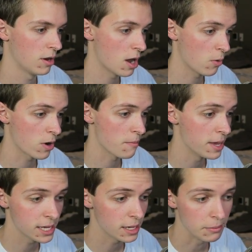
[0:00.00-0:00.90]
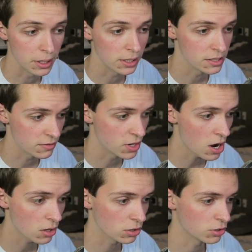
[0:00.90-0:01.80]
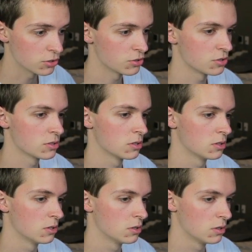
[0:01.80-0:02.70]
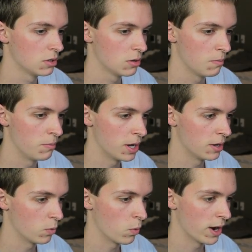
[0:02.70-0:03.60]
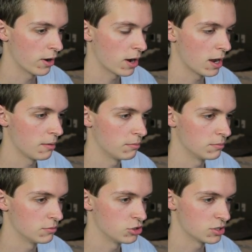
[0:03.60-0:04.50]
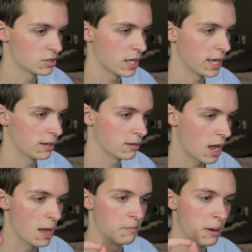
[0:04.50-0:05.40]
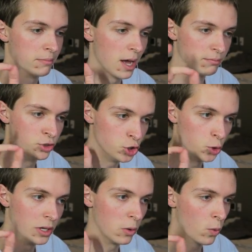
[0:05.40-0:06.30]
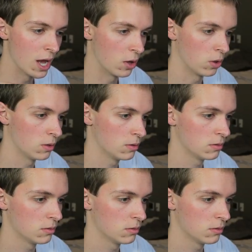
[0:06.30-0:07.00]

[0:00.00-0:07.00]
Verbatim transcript: Not where I'm making millions of dollars, but where I'm just like, I'm doing well.